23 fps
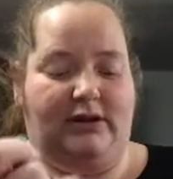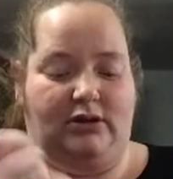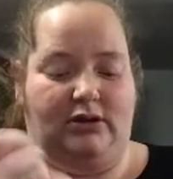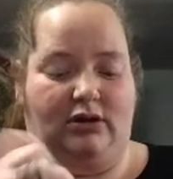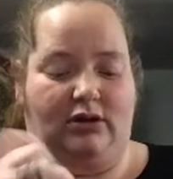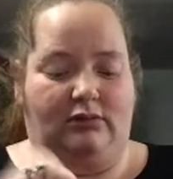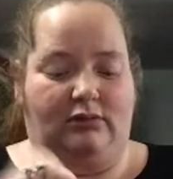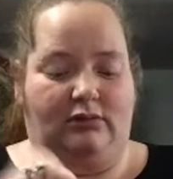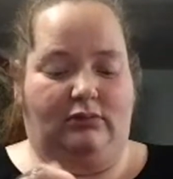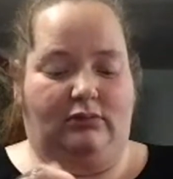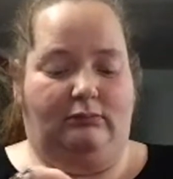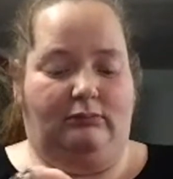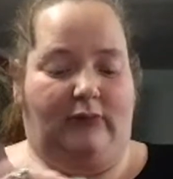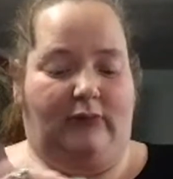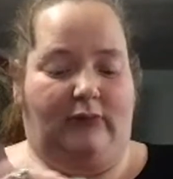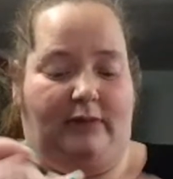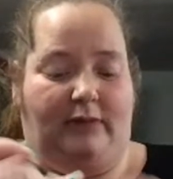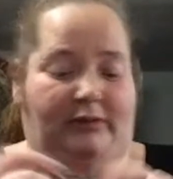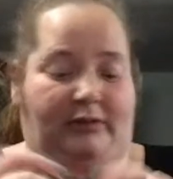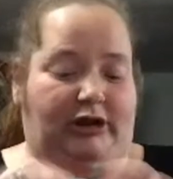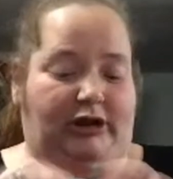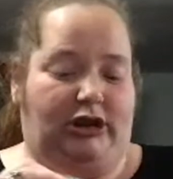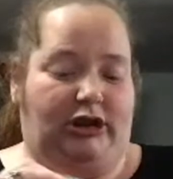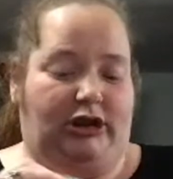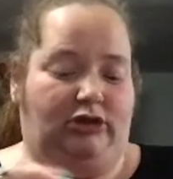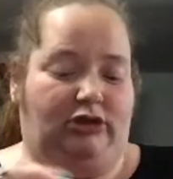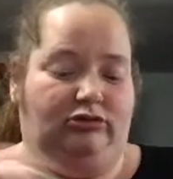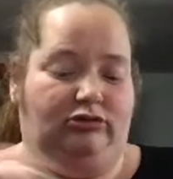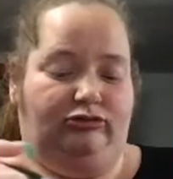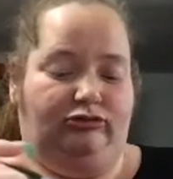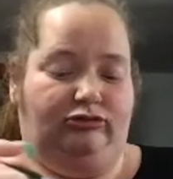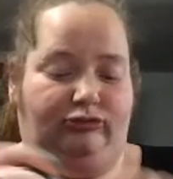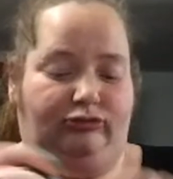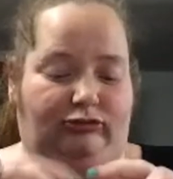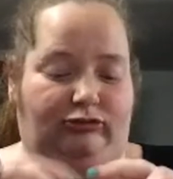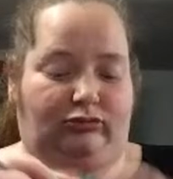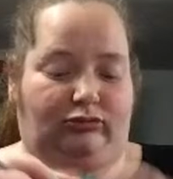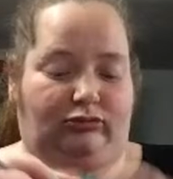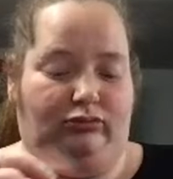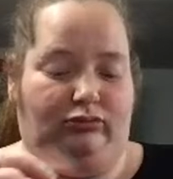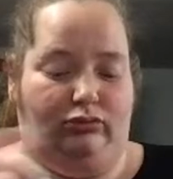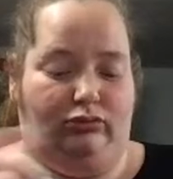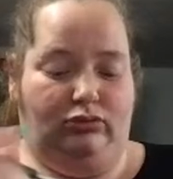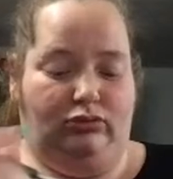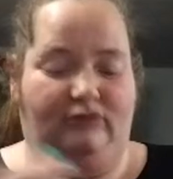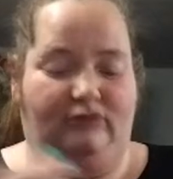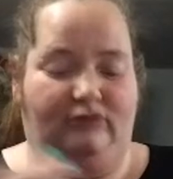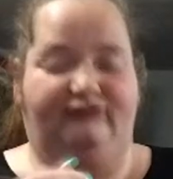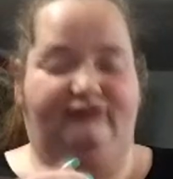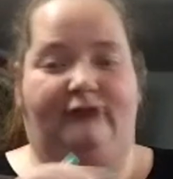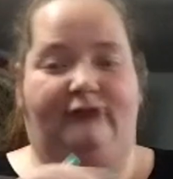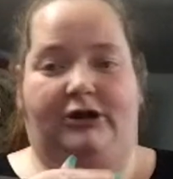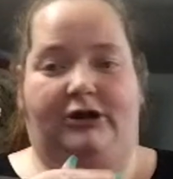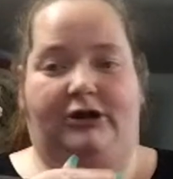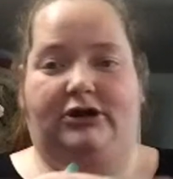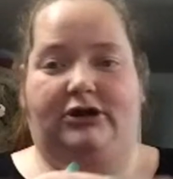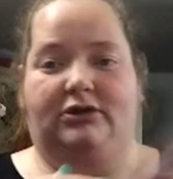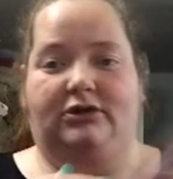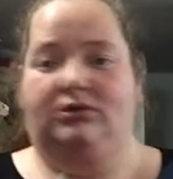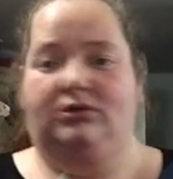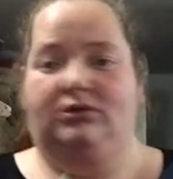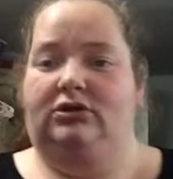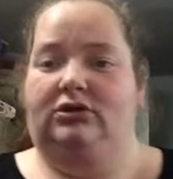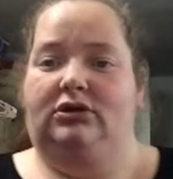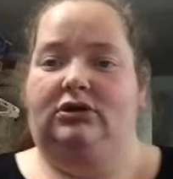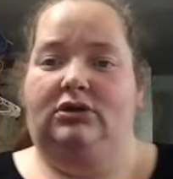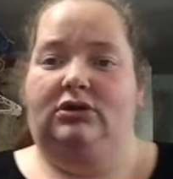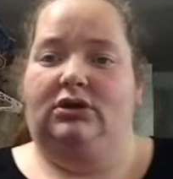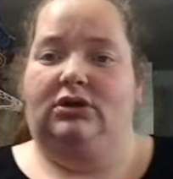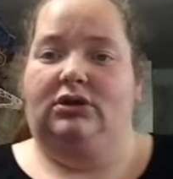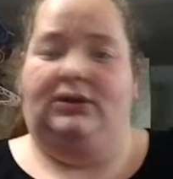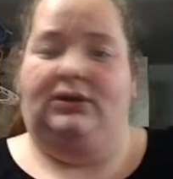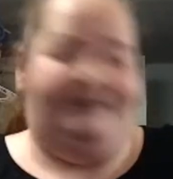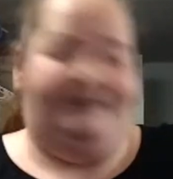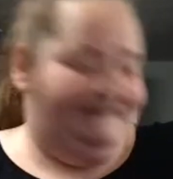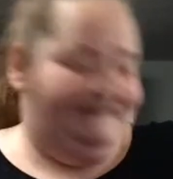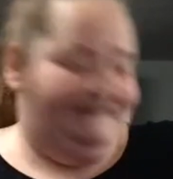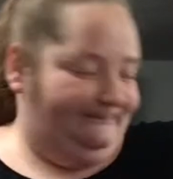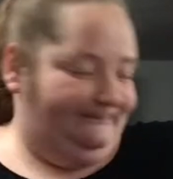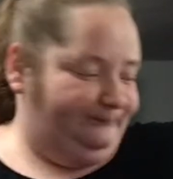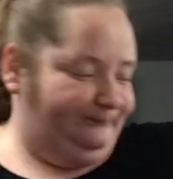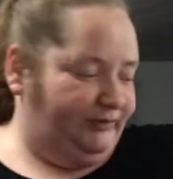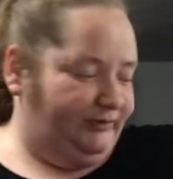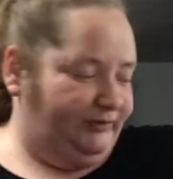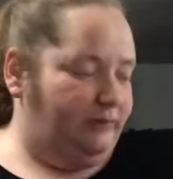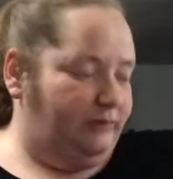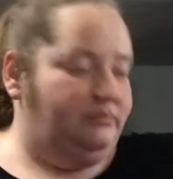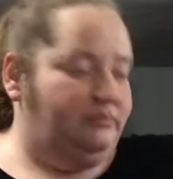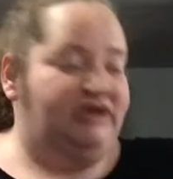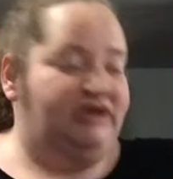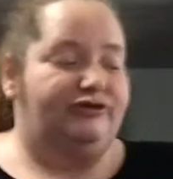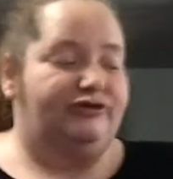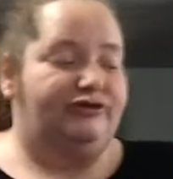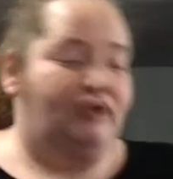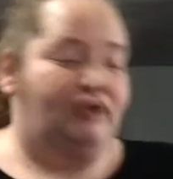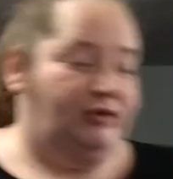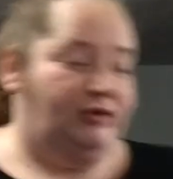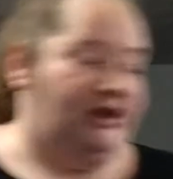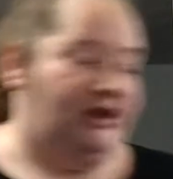my money to fund me donating